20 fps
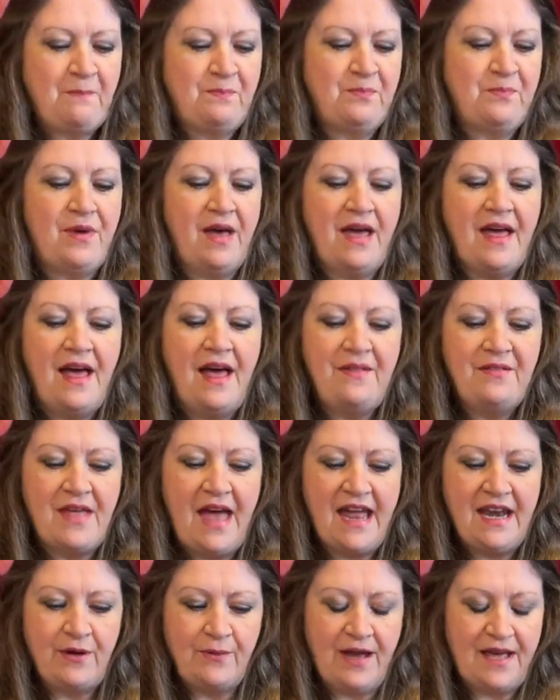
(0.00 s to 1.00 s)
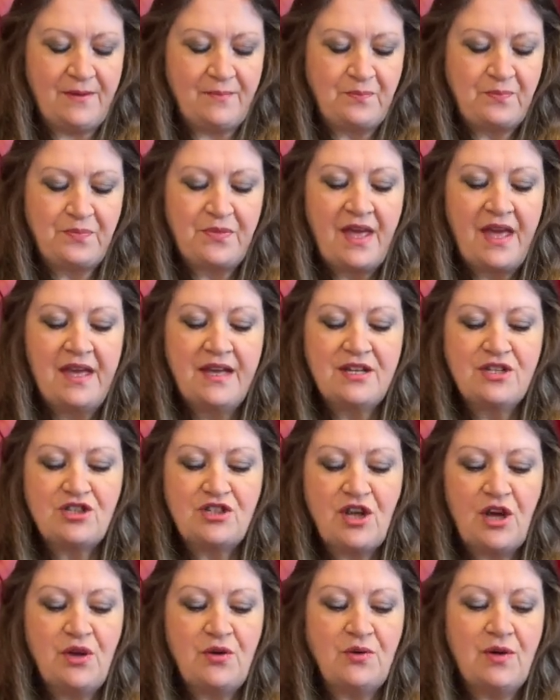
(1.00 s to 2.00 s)
But anyway,
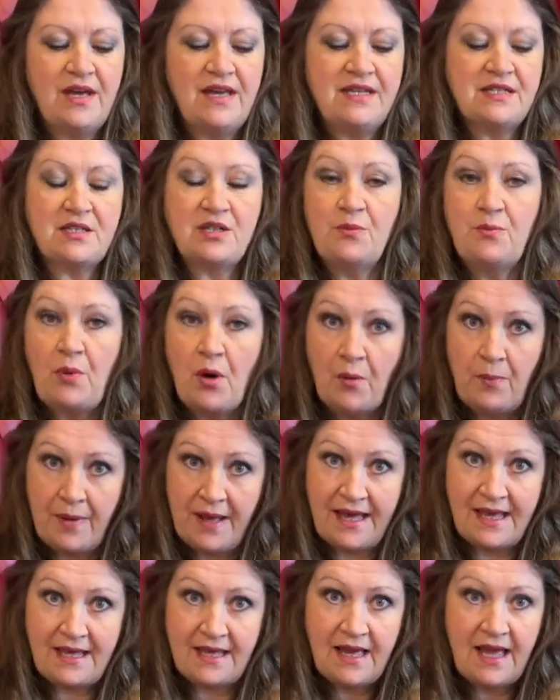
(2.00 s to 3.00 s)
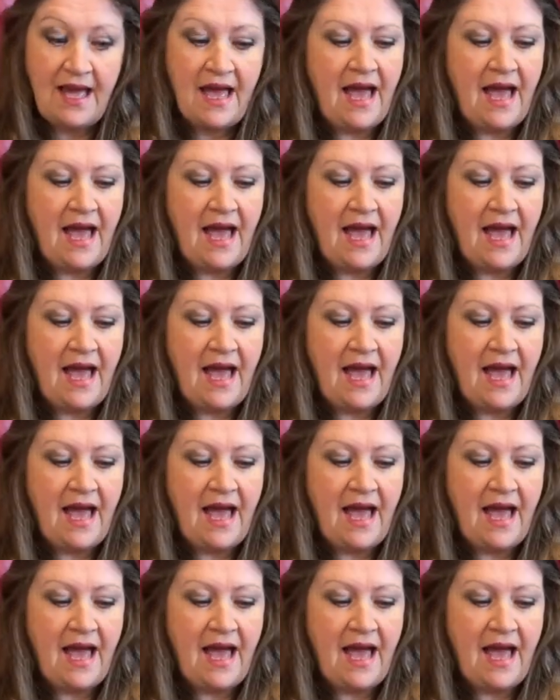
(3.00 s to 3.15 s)
so it's the poppy,